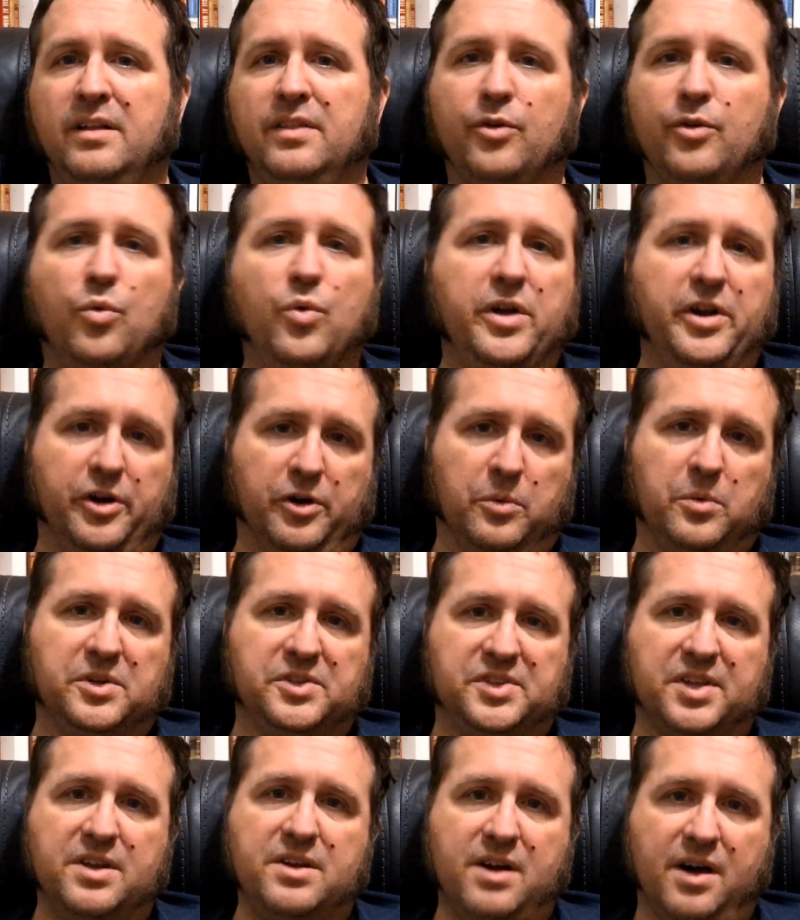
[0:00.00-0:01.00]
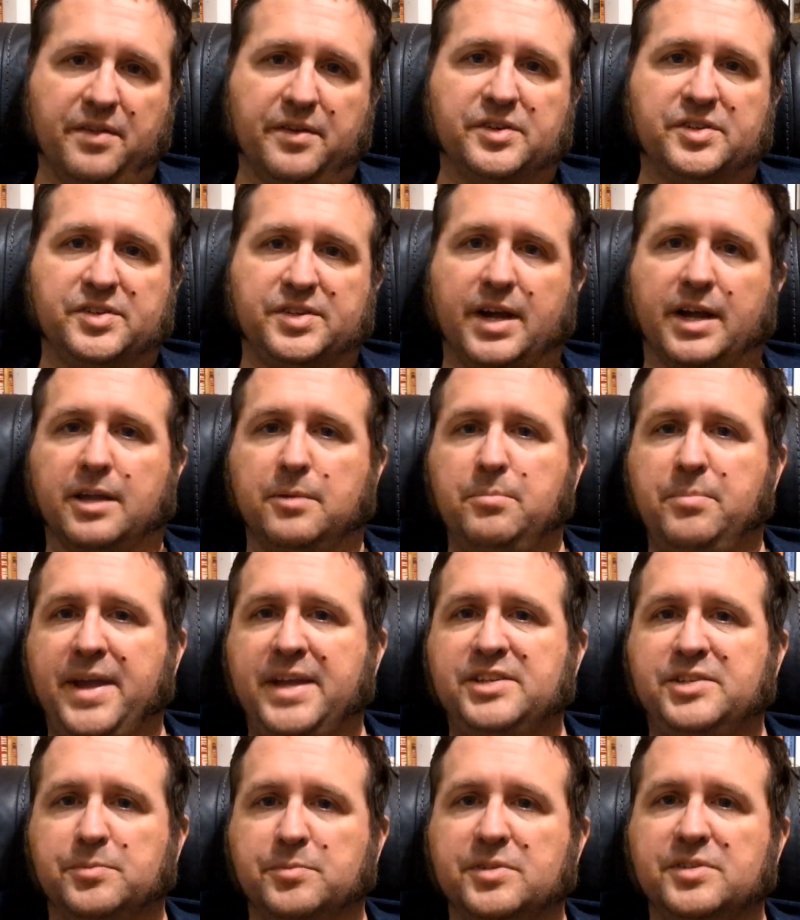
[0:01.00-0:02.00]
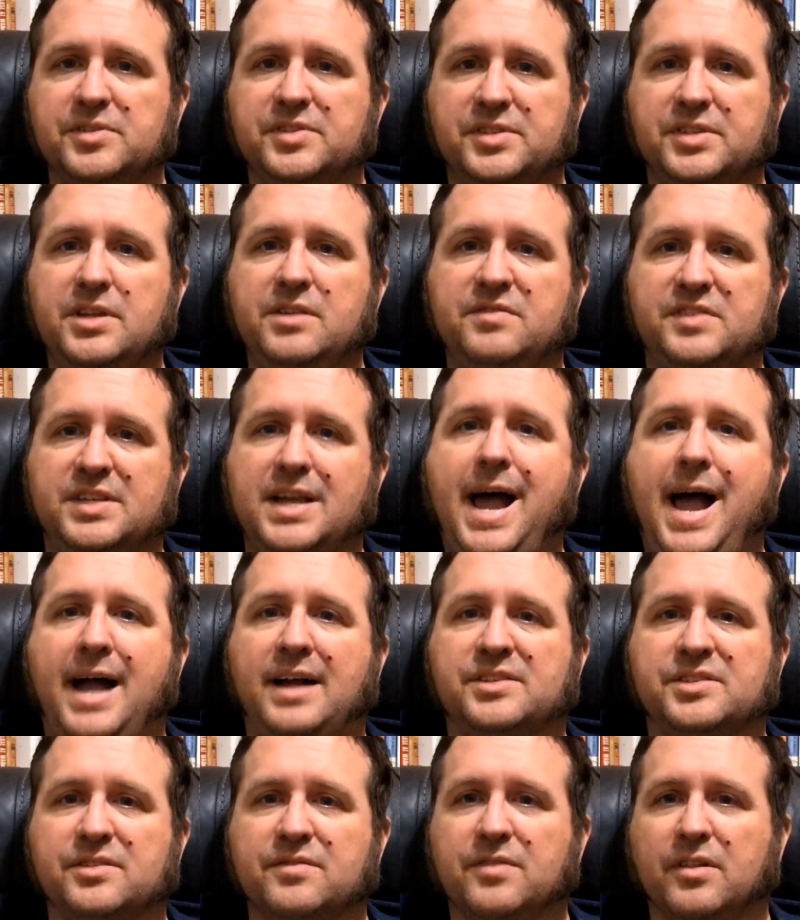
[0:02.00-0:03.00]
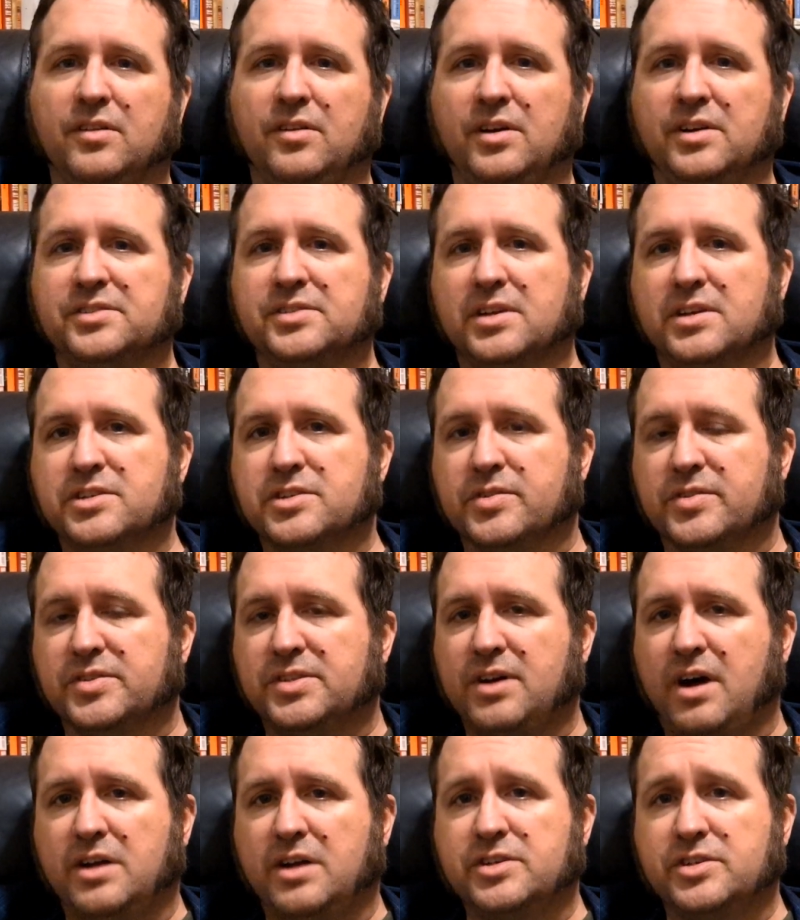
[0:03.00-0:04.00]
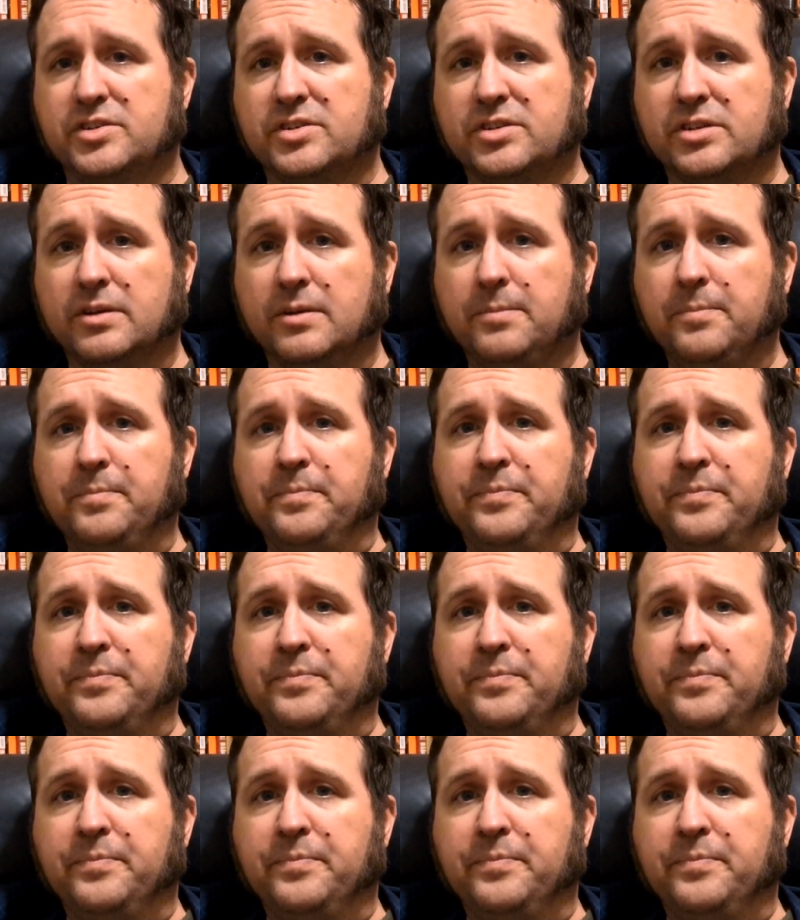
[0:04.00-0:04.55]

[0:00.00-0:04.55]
The winner was another second baseman, Steve Sax of the Los Angeles Dodgers.